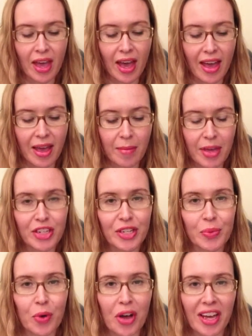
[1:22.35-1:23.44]
And she's
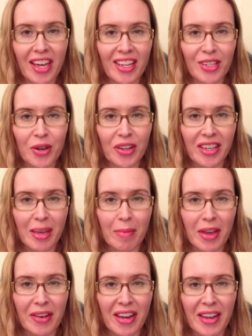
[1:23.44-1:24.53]
walking and toddling
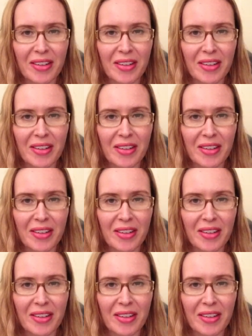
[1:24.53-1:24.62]
about now,